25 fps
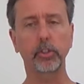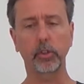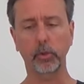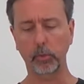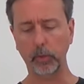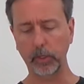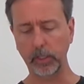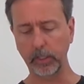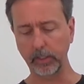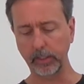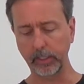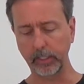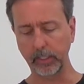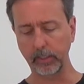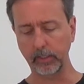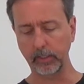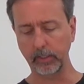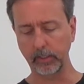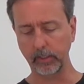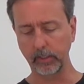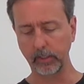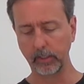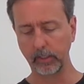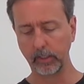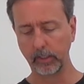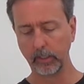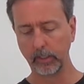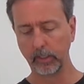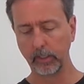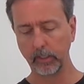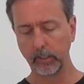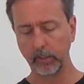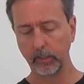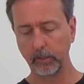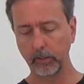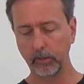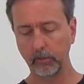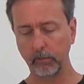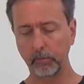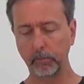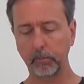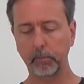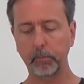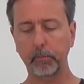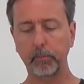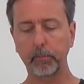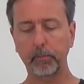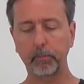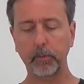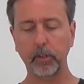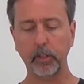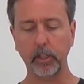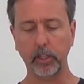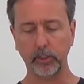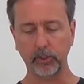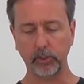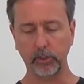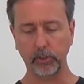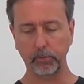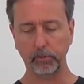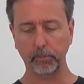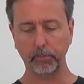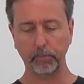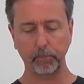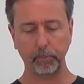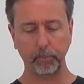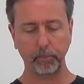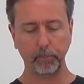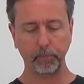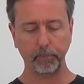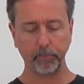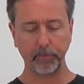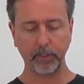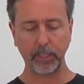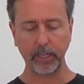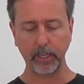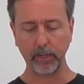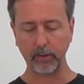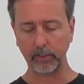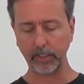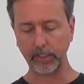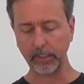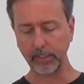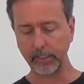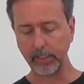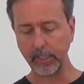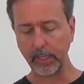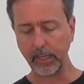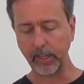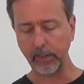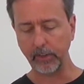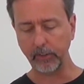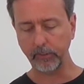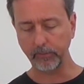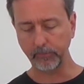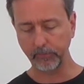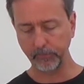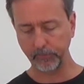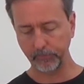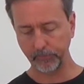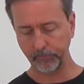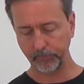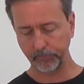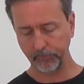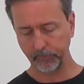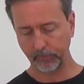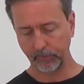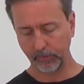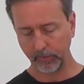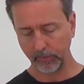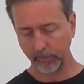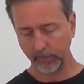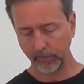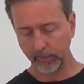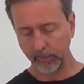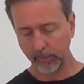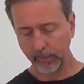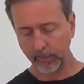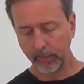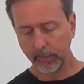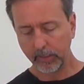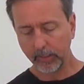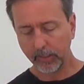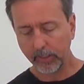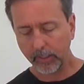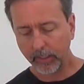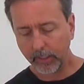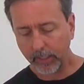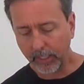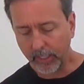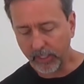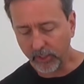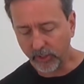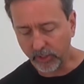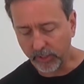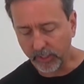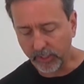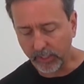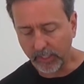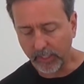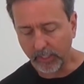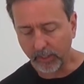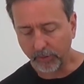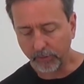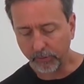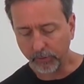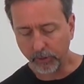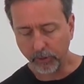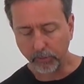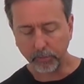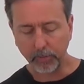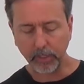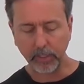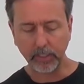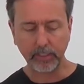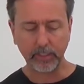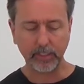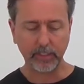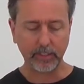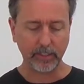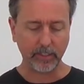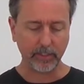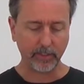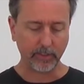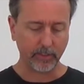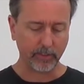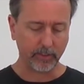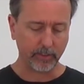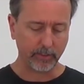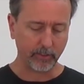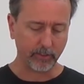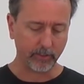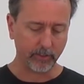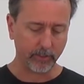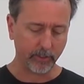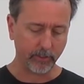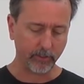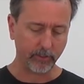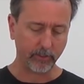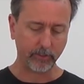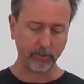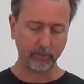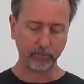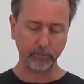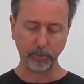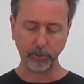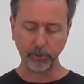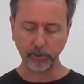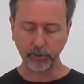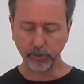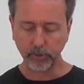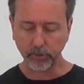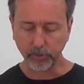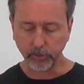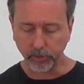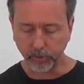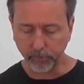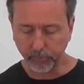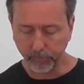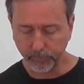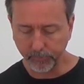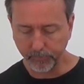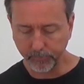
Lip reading: you will need to put your carrots down. Occasionally get a few pieces that are a little harder to push through.